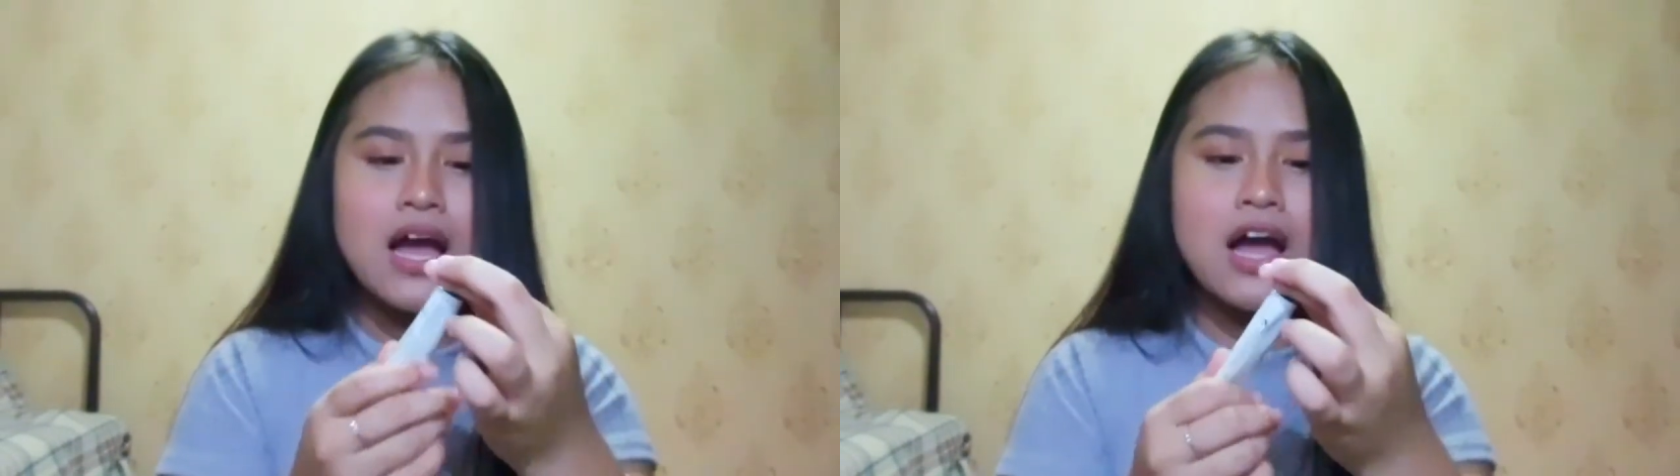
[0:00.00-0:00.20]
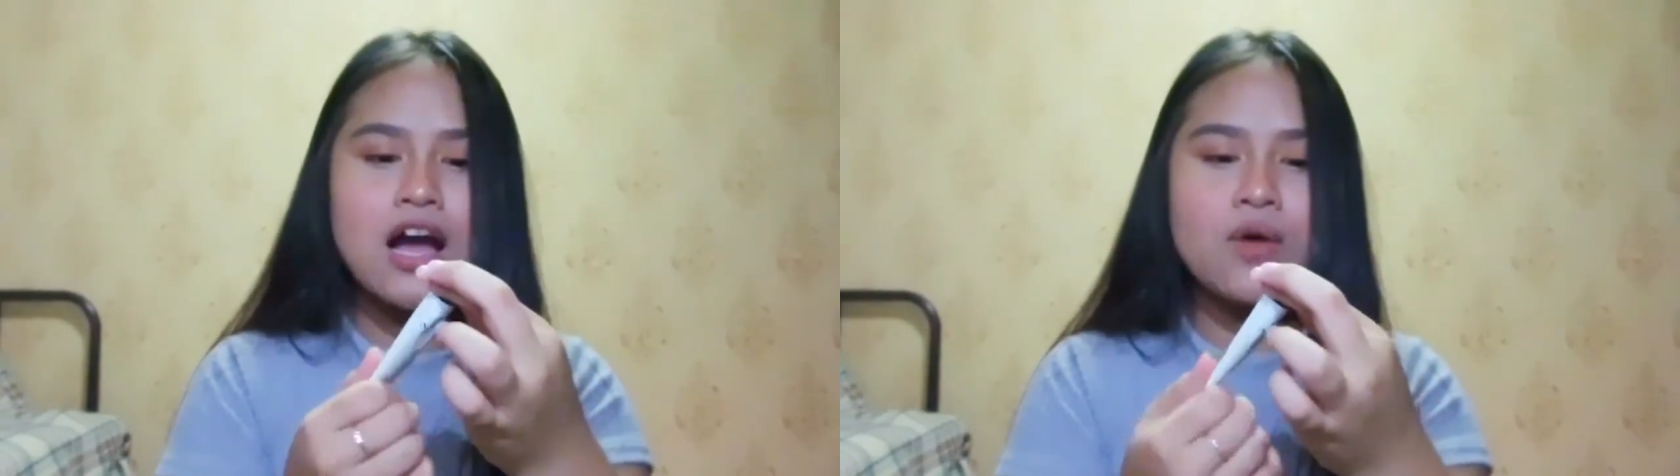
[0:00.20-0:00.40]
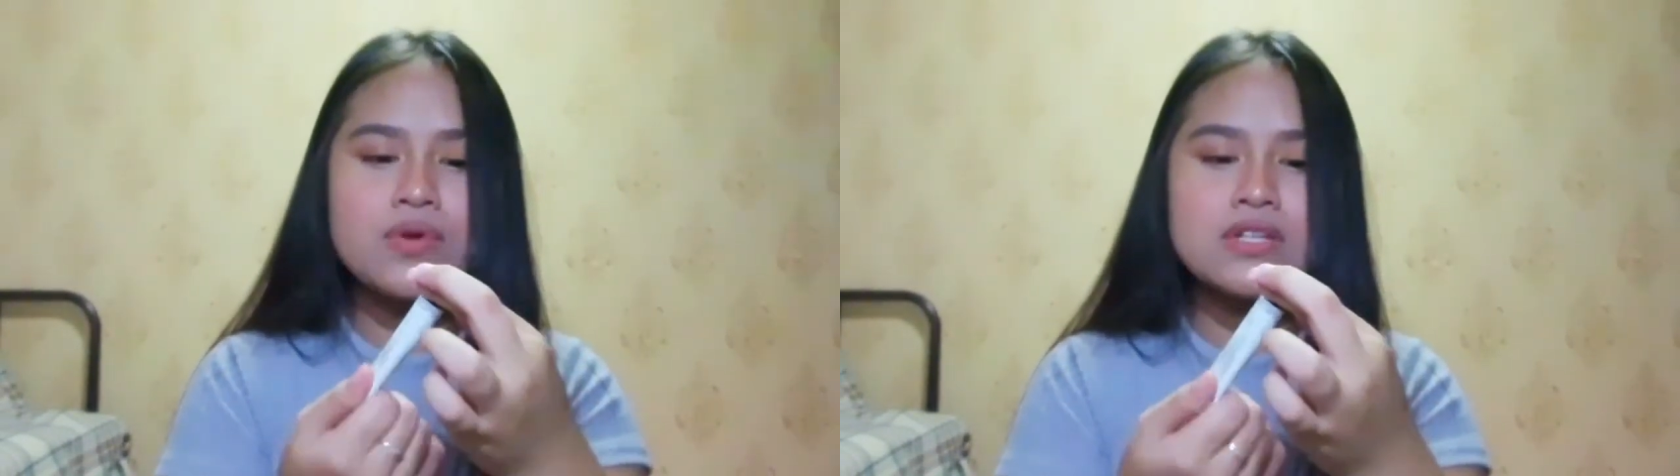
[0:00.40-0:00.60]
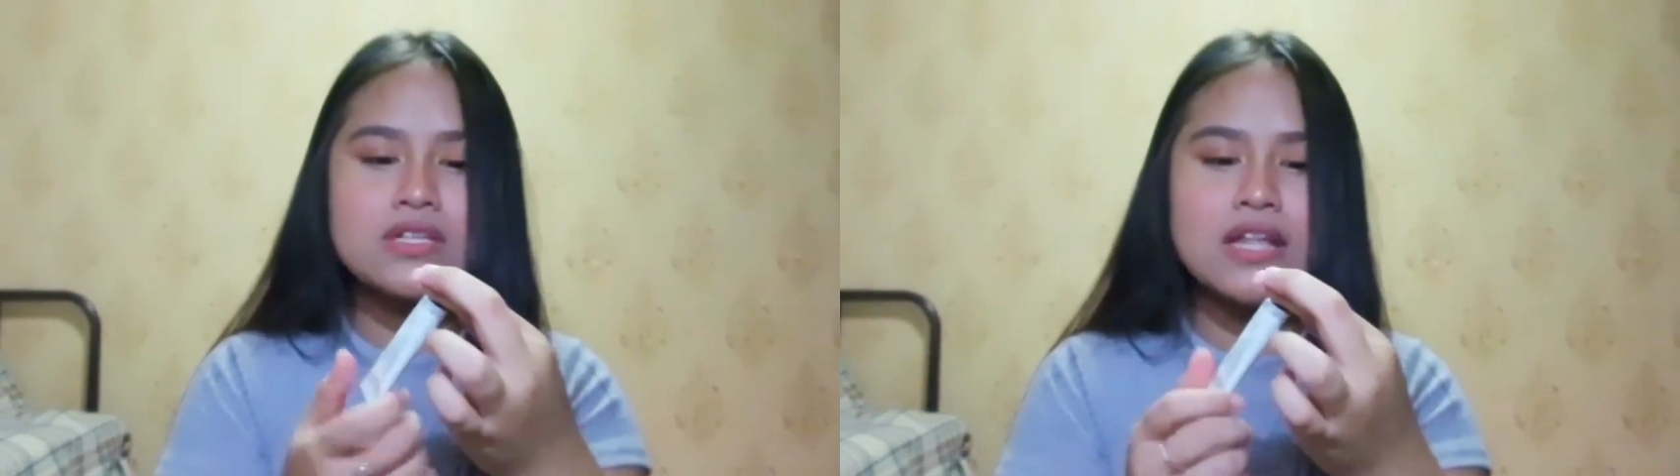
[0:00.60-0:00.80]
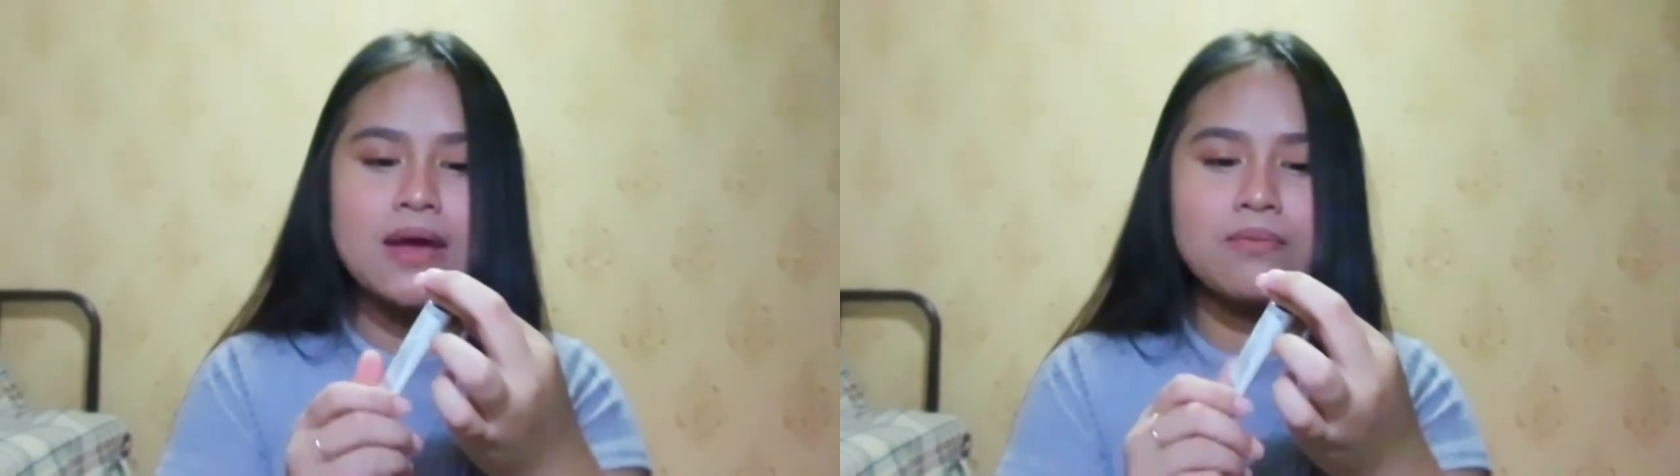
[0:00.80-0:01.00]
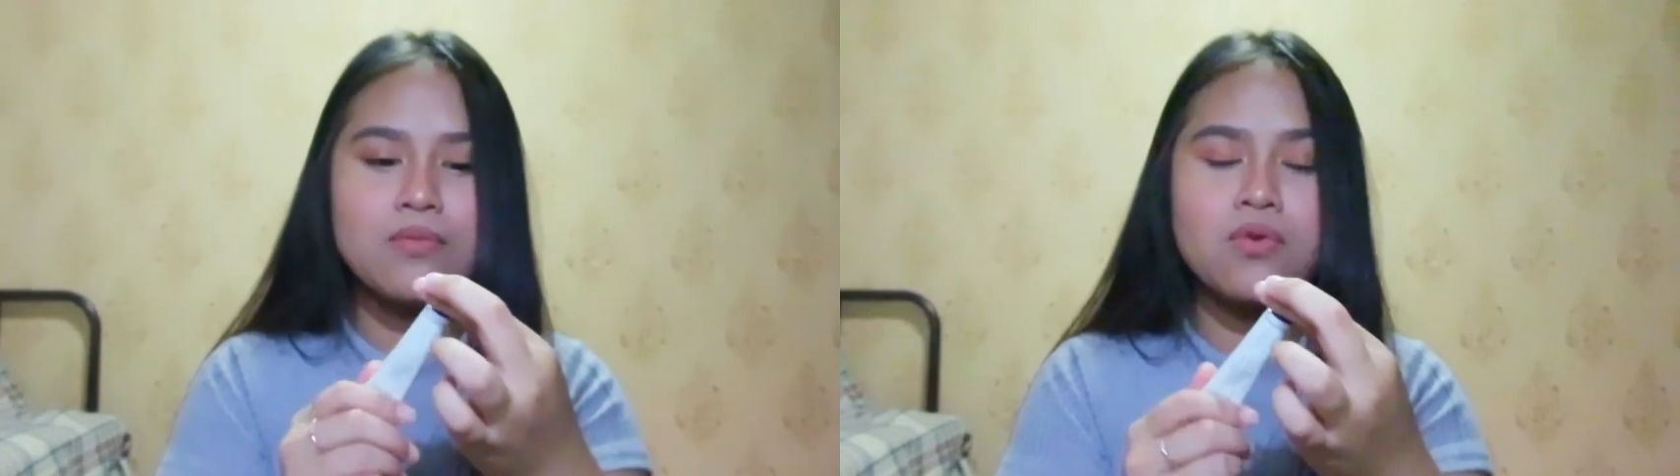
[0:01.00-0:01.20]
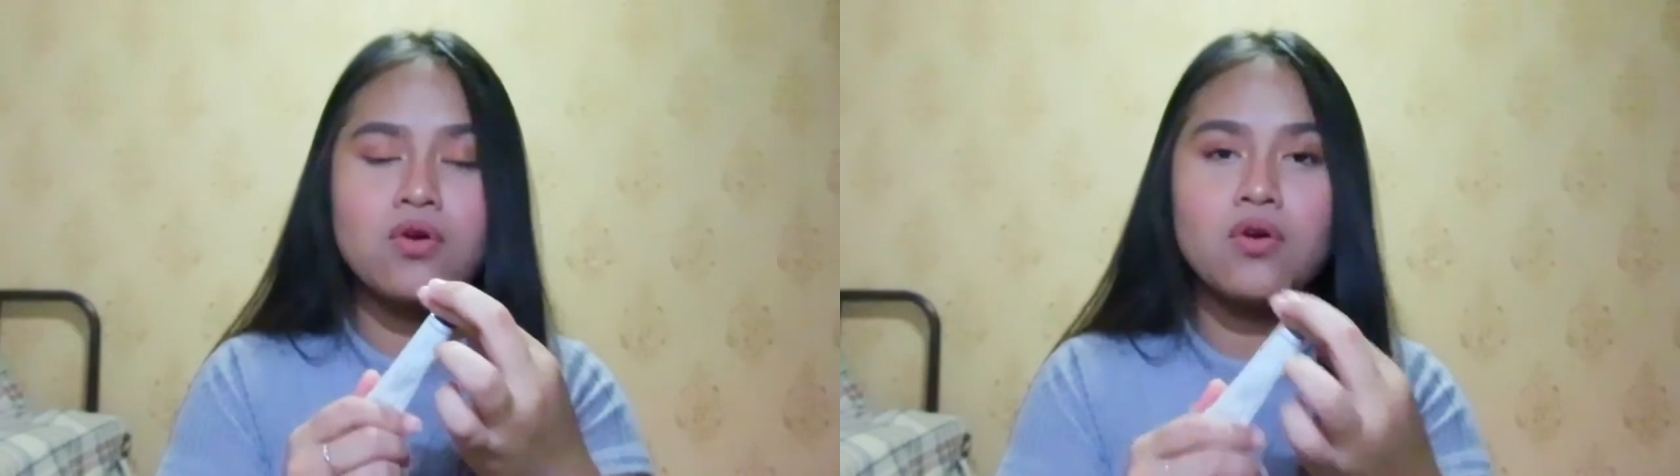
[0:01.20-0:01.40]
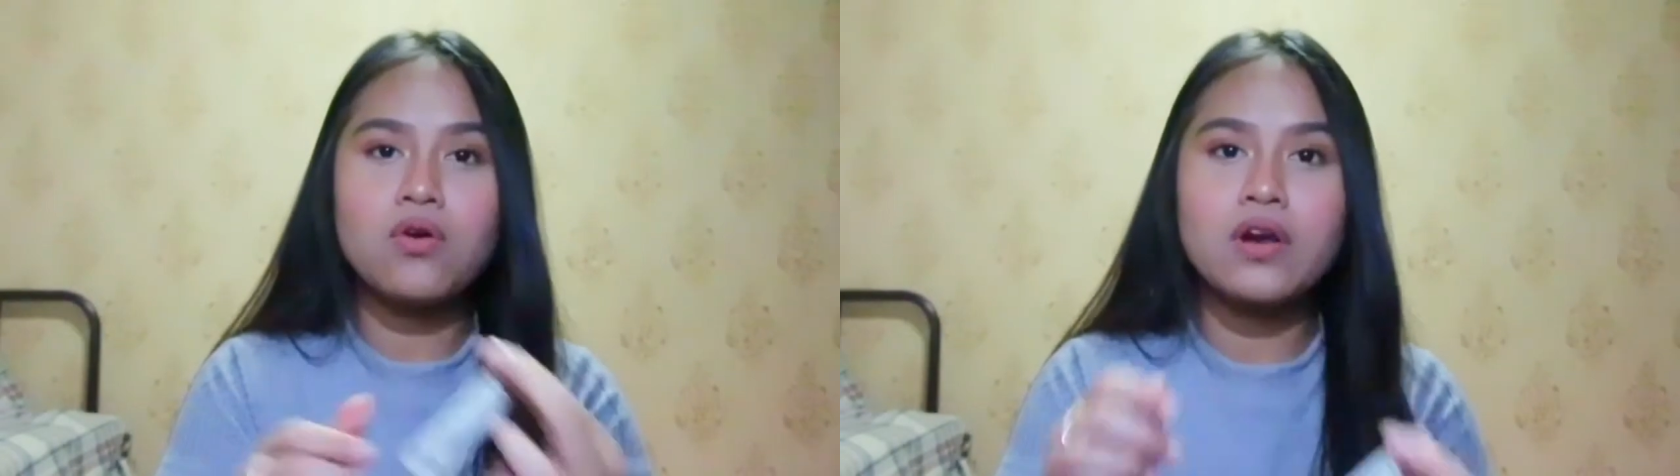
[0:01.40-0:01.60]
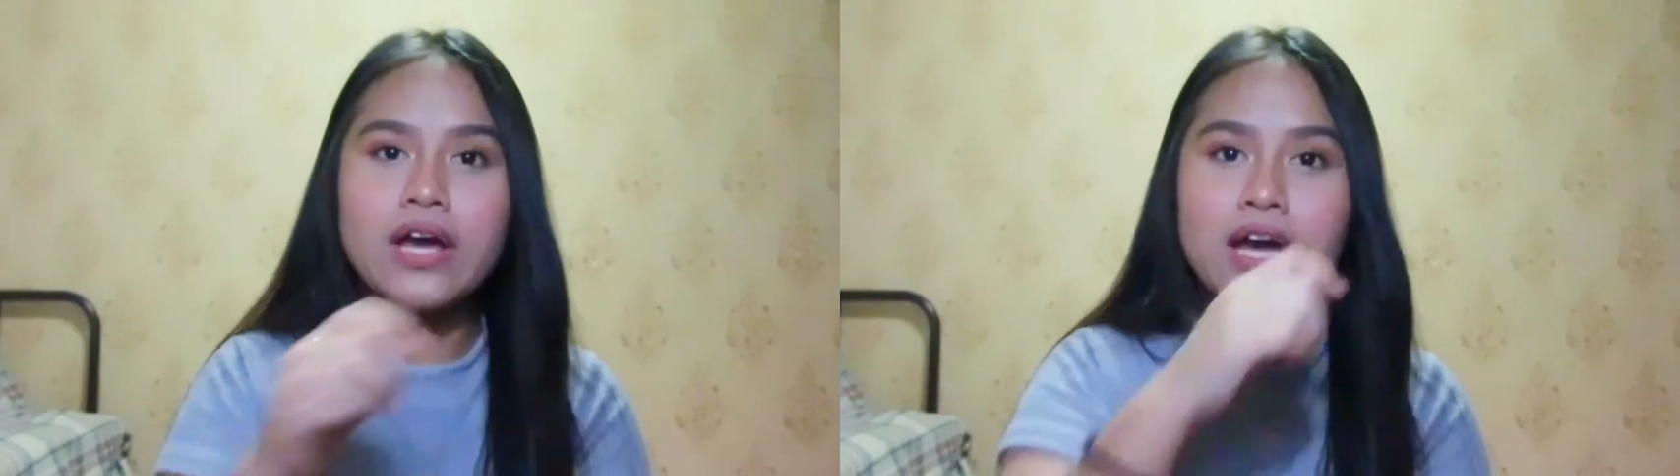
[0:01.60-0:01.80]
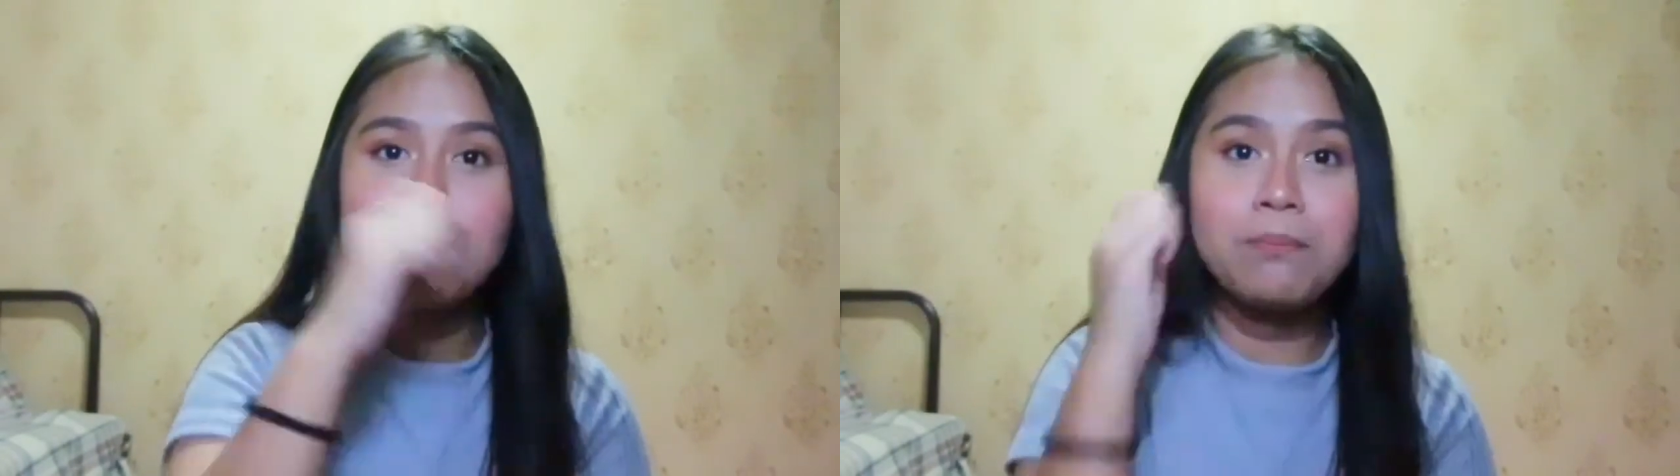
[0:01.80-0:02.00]
How I wish it's like more
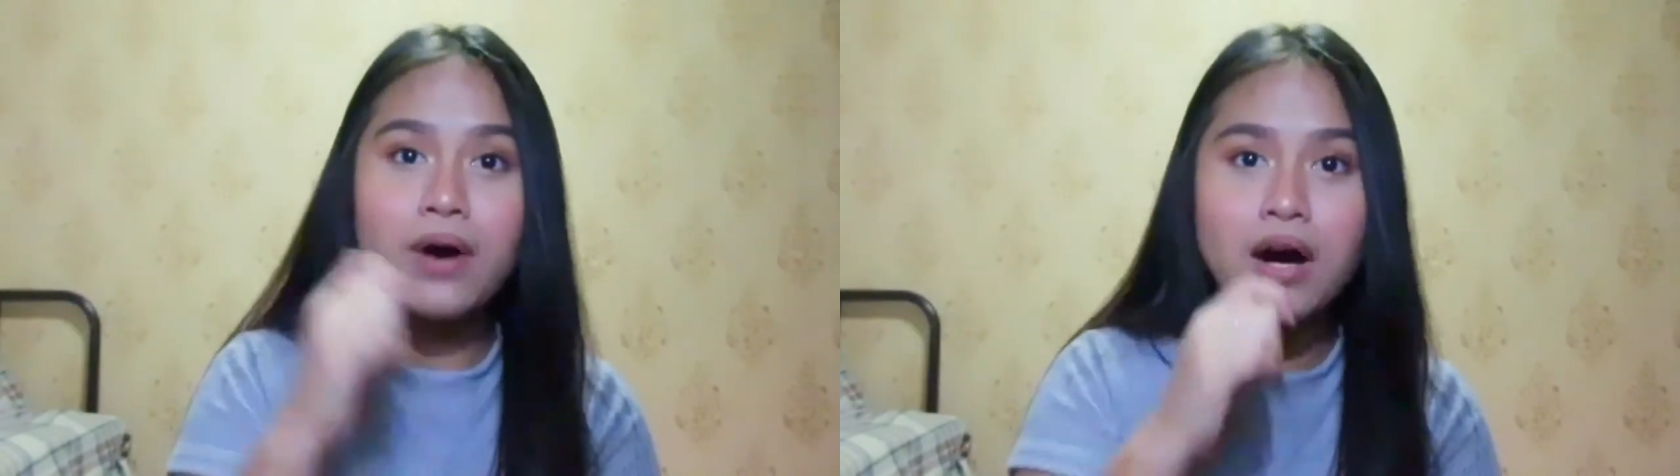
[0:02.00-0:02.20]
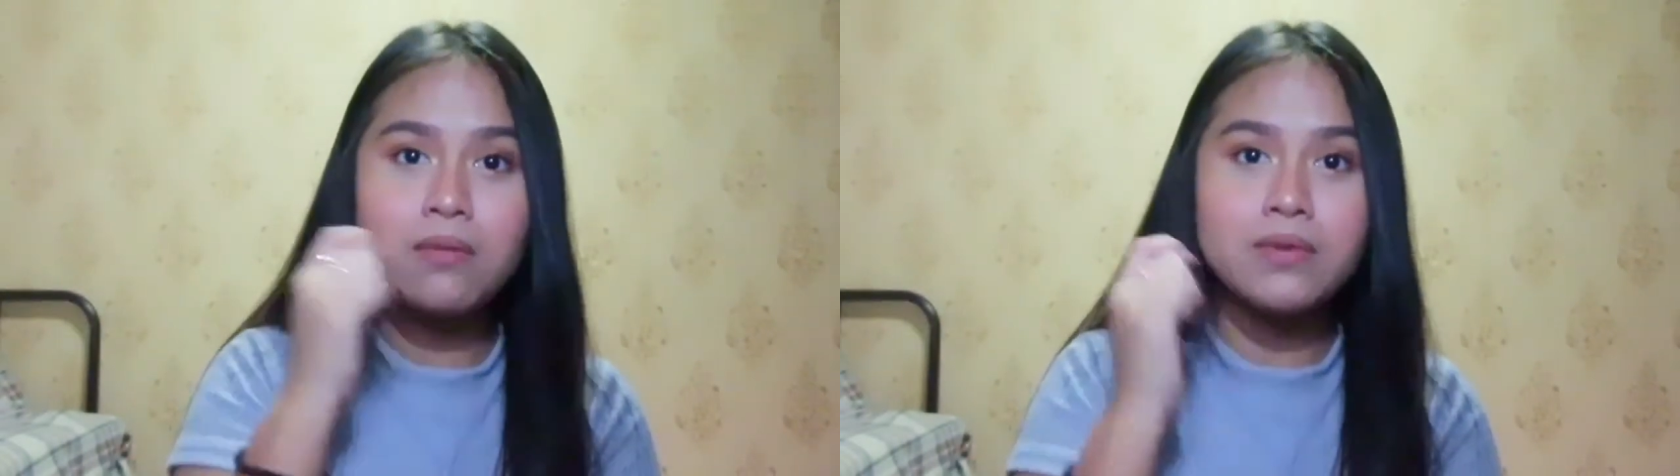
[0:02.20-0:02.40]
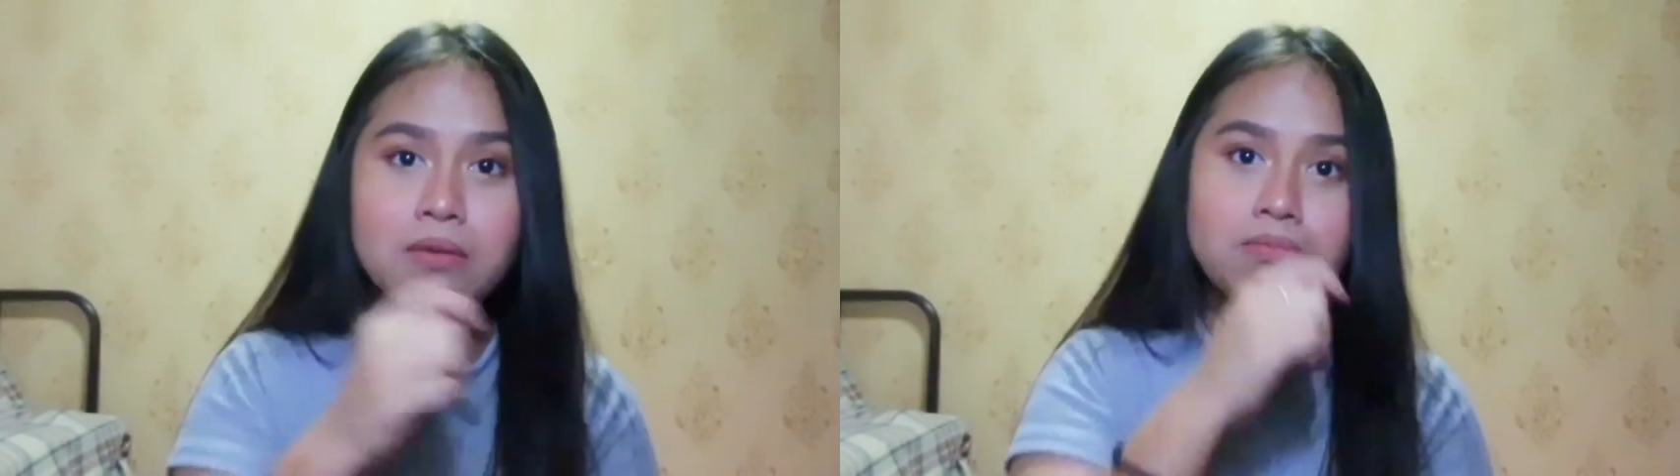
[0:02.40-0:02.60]
like a balm lip